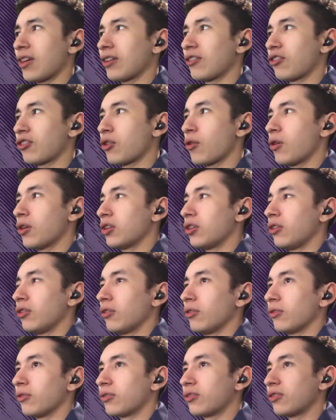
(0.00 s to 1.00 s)
that just go
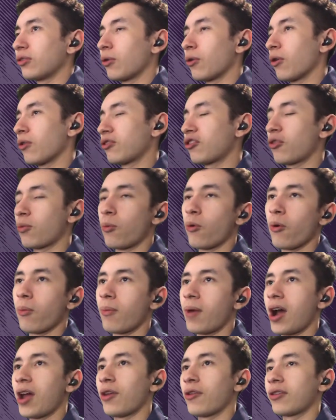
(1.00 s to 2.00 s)
unused or just more
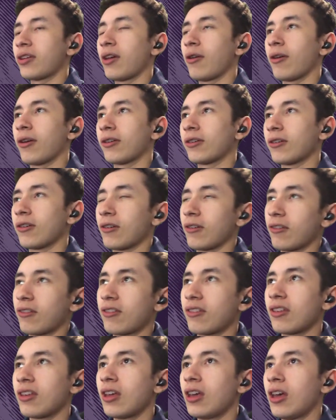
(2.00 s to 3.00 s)
minor
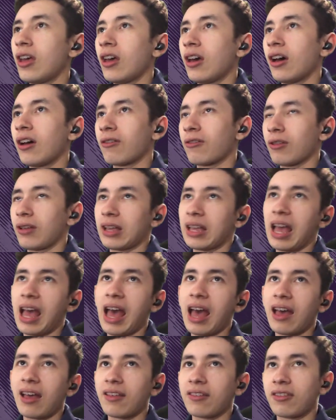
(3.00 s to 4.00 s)
characters. Uh, so like
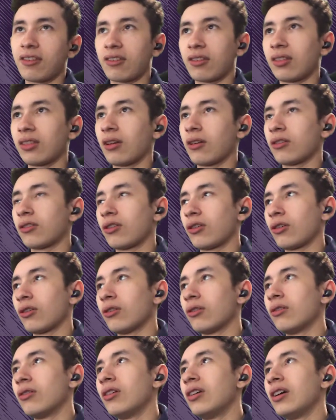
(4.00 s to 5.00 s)
Has is in there too.
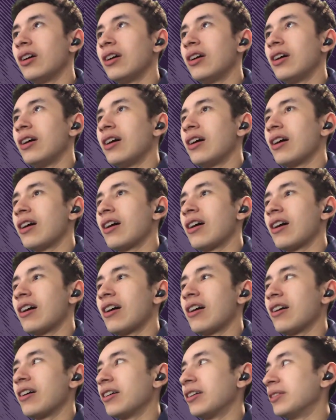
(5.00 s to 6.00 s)

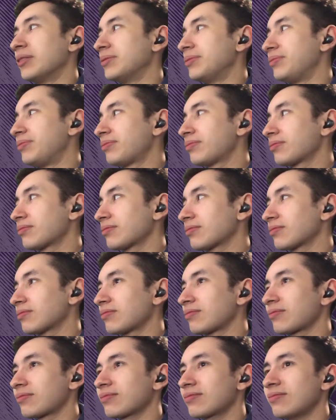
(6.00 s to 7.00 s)
Um,
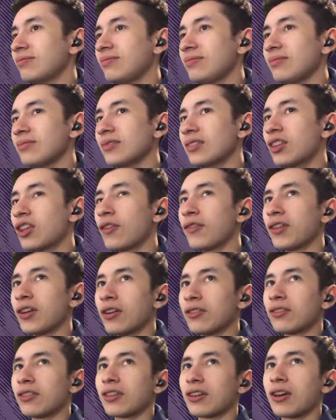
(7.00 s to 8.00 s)
yeah, if you
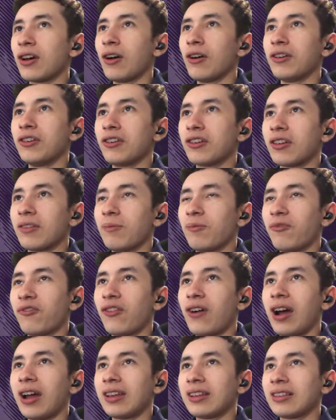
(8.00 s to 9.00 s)
go into the code, you can
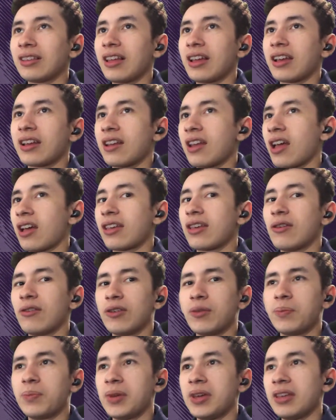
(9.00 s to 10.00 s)
find like Neku
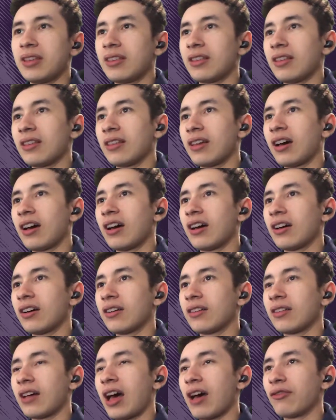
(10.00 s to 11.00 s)
and Beat
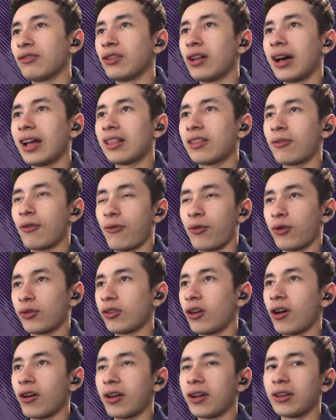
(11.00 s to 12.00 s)
uh, have lines where they're
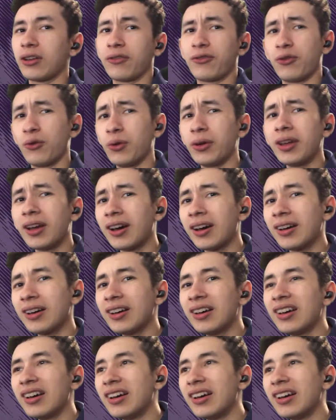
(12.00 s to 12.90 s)
talking to Fuya,